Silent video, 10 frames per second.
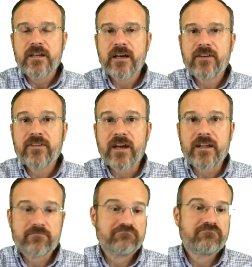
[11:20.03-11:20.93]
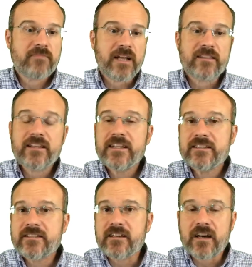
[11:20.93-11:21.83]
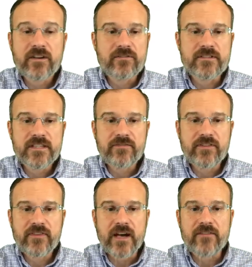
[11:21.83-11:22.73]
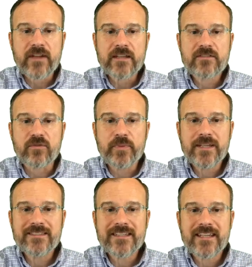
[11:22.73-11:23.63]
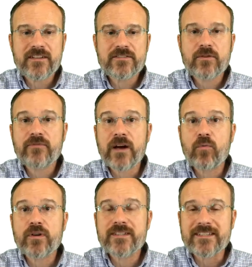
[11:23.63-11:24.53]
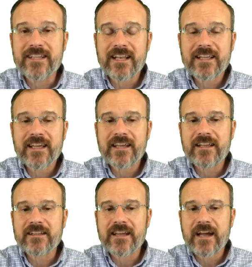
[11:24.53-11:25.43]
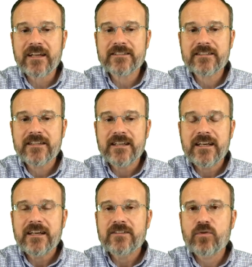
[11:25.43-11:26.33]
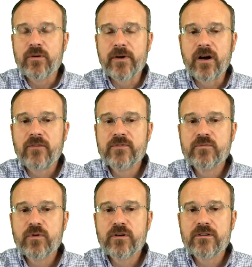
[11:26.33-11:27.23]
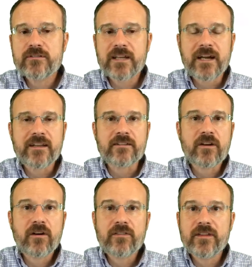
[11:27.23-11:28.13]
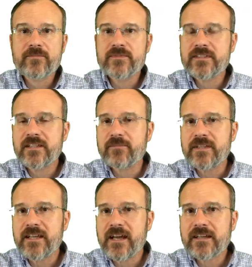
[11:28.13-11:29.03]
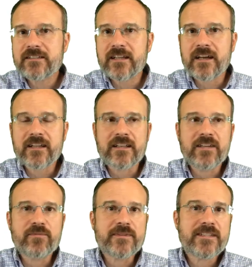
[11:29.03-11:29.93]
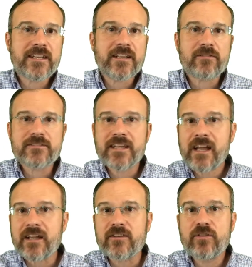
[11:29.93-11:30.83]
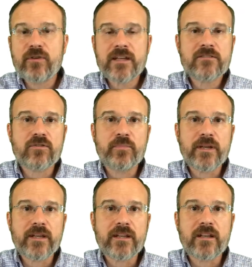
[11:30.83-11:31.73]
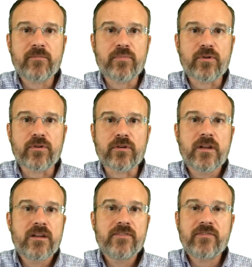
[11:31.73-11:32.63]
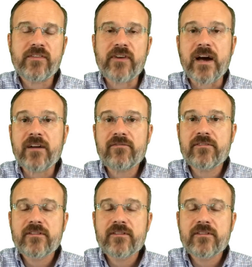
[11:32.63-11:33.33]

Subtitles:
I've got at least 175 SOPs, and so if I want to delegate a task to one of my office workers, I can call them, send them a text, I can leave them a sticky note and say, hey, do SOP number 55,